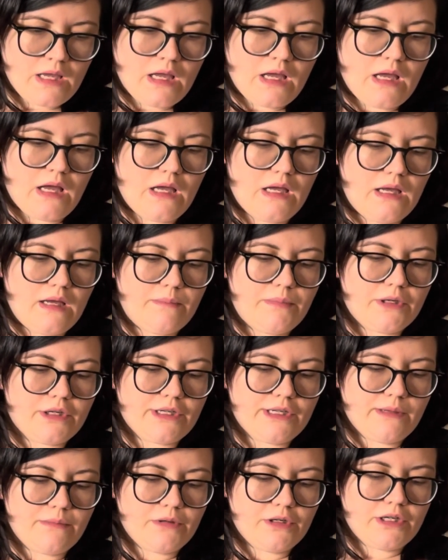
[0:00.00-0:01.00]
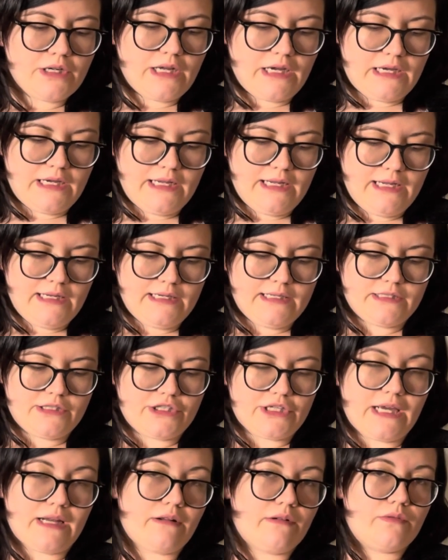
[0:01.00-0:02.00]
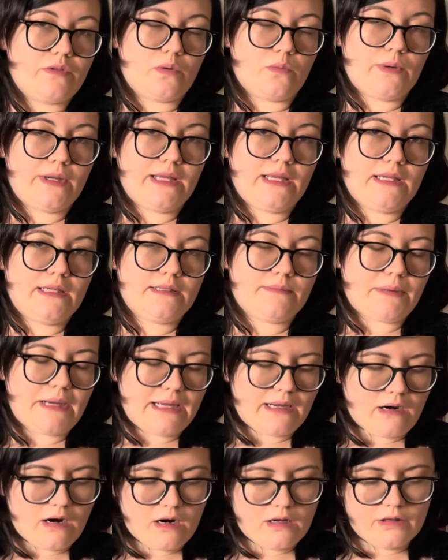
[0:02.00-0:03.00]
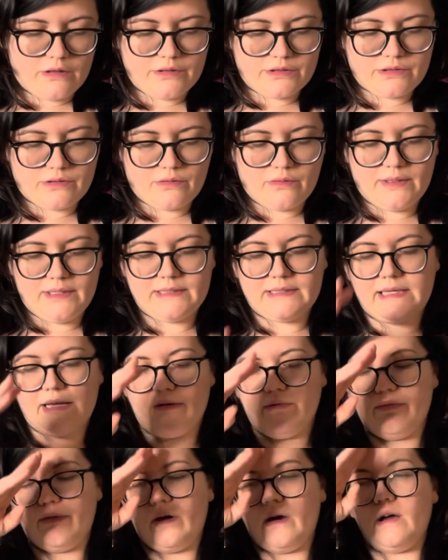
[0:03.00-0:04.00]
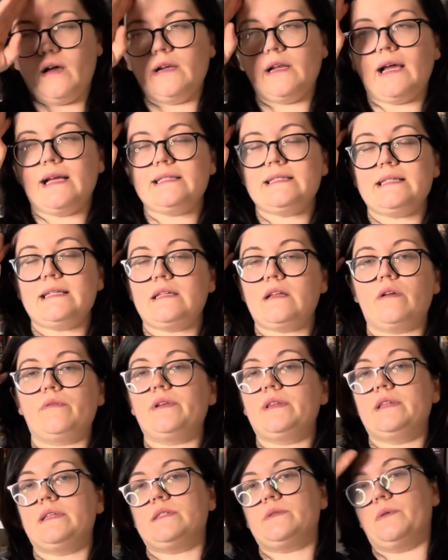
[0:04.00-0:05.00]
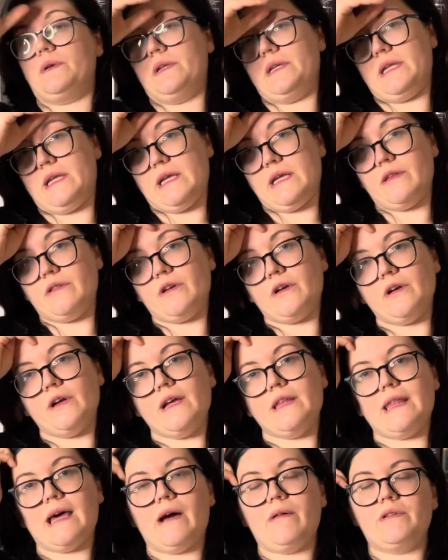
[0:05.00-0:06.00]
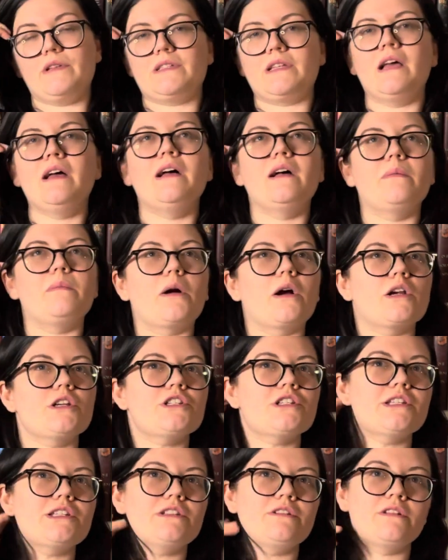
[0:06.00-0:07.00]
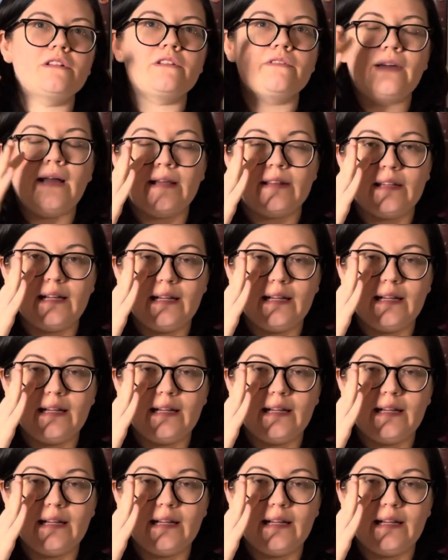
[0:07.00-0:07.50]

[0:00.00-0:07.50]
Book number 9 is Shadow of the Wind by Carlos Ruiz Zafón. I did not read this one either, and that was partially due to the fact that